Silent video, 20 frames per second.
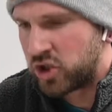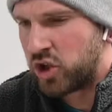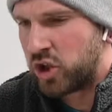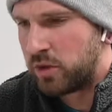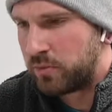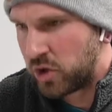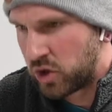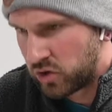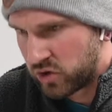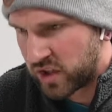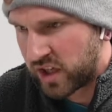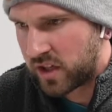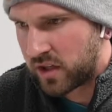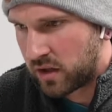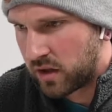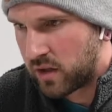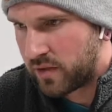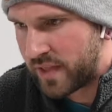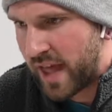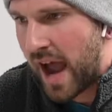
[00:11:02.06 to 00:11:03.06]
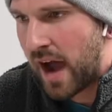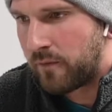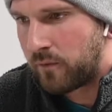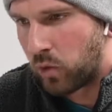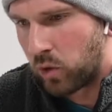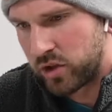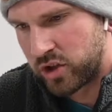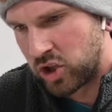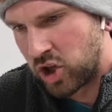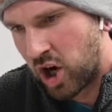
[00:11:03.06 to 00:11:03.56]
You're gonna be using that
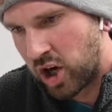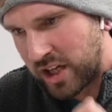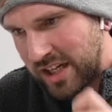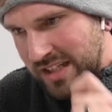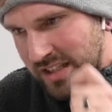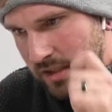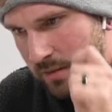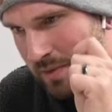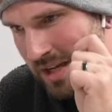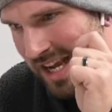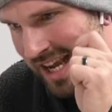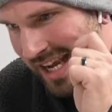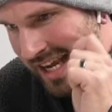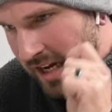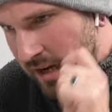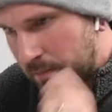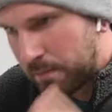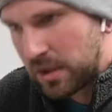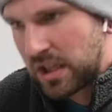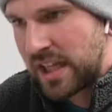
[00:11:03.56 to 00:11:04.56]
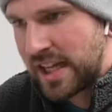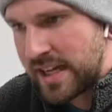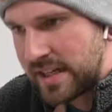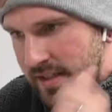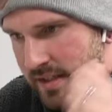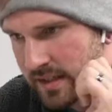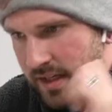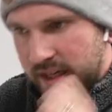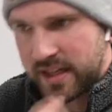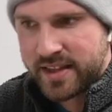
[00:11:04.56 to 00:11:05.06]
for it. The dog needs to be in
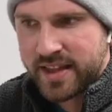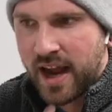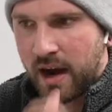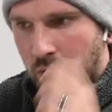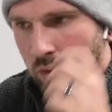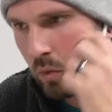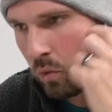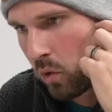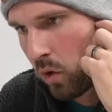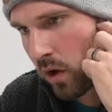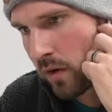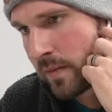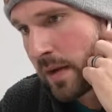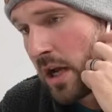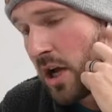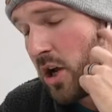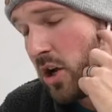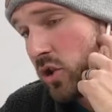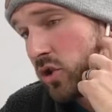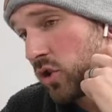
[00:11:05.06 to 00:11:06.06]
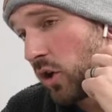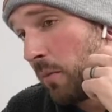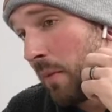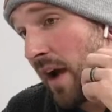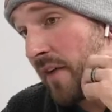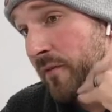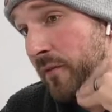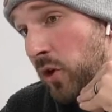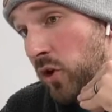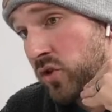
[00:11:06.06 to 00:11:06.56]
place to get that reward. So
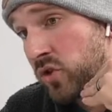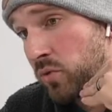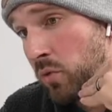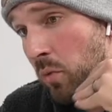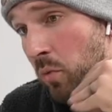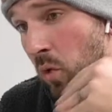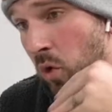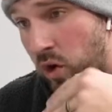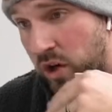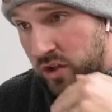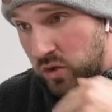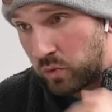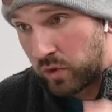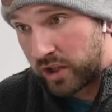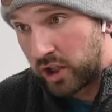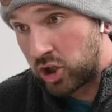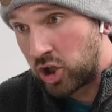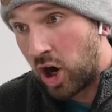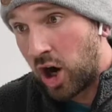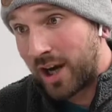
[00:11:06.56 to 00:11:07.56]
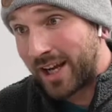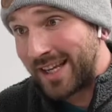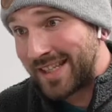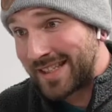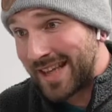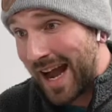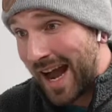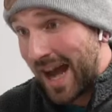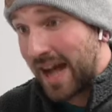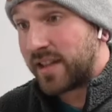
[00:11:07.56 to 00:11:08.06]
my first reward is when the dog
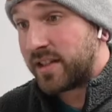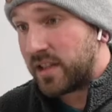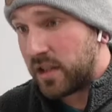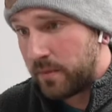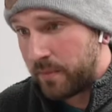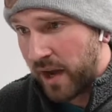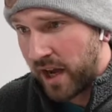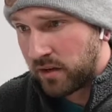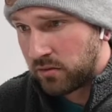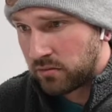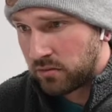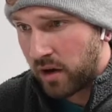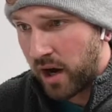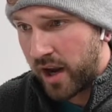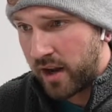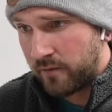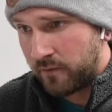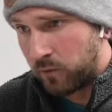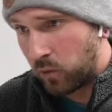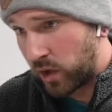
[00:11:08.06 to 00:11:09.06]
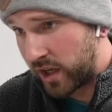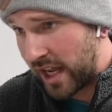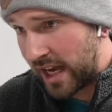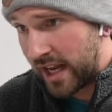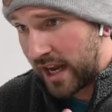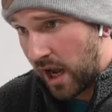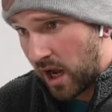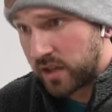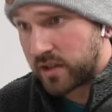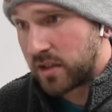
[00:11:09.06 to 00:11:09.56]
gets onto the bed, right? For
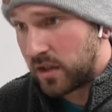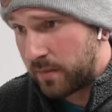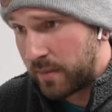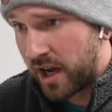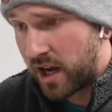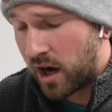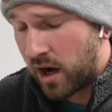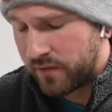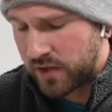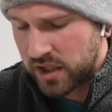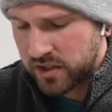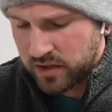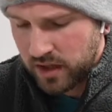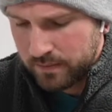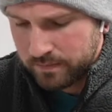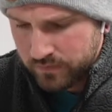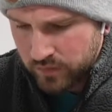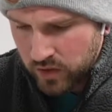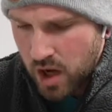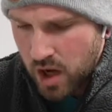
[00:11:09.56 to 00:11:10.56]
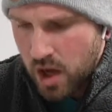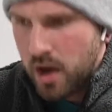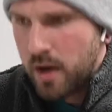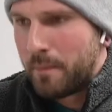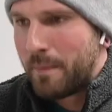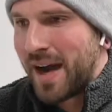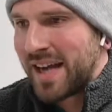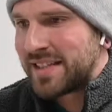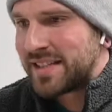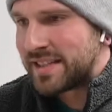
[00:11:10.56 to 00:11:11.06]
getting onto the bed, obviously.
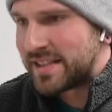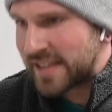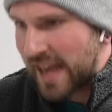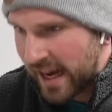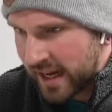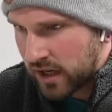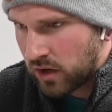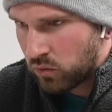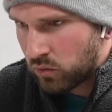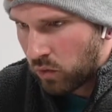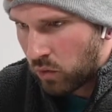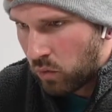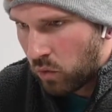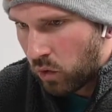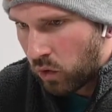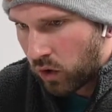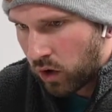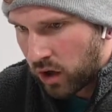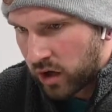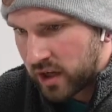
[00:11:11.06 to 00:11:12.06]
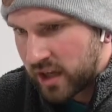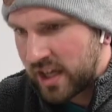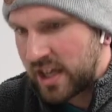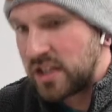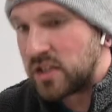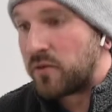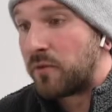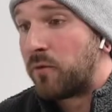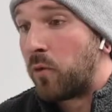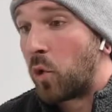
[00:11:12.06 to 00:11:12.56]
My second reward
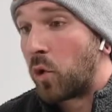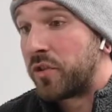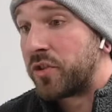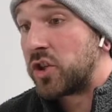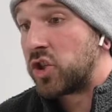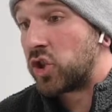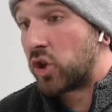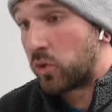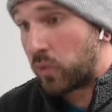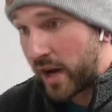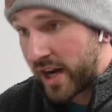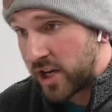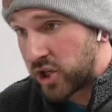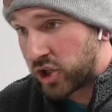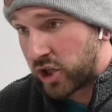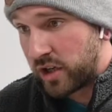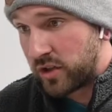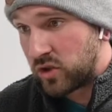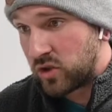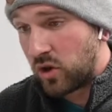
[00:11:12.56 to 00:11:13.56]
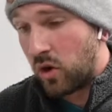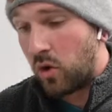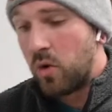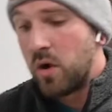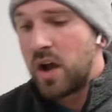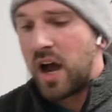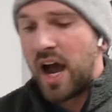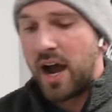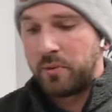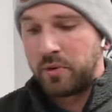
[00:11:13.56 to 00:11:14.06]
is for the duration. So
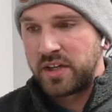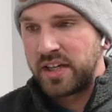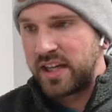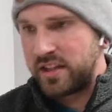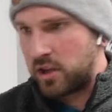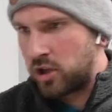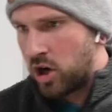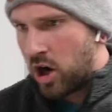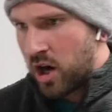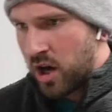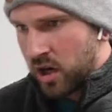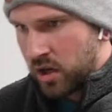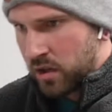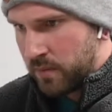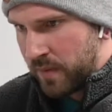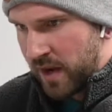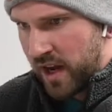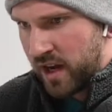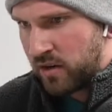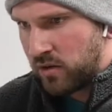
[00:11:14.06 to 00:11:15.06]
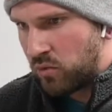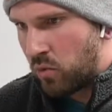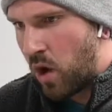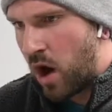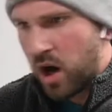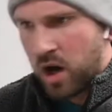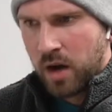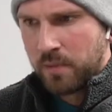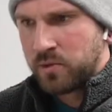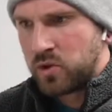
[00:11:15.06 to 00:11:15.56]
I would get the dog onto the bed,
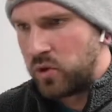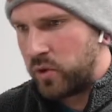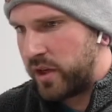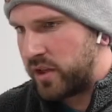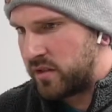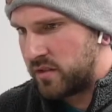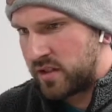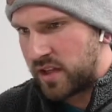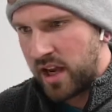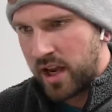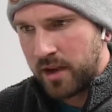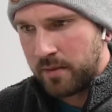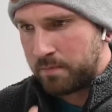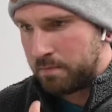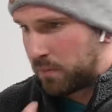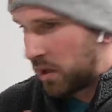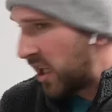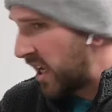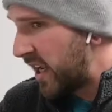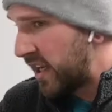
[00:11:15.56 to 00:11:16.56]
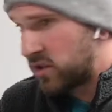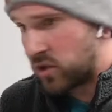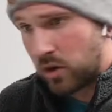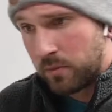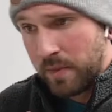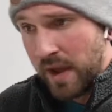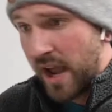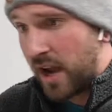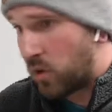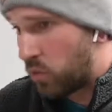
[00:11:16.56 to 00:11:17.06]
walk up to it, say place
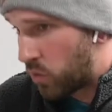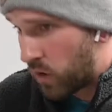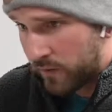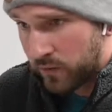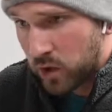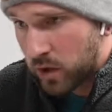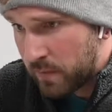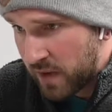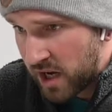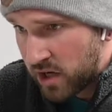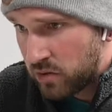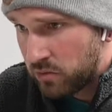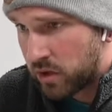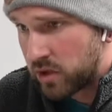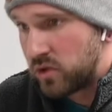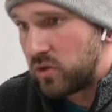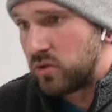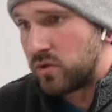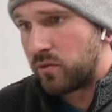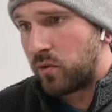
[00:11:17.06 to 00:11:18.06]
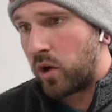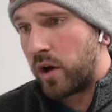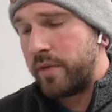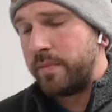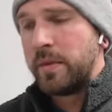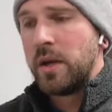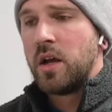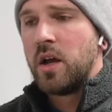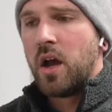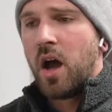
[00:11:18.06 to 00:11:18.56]
or bed or whatever command you want to use for it.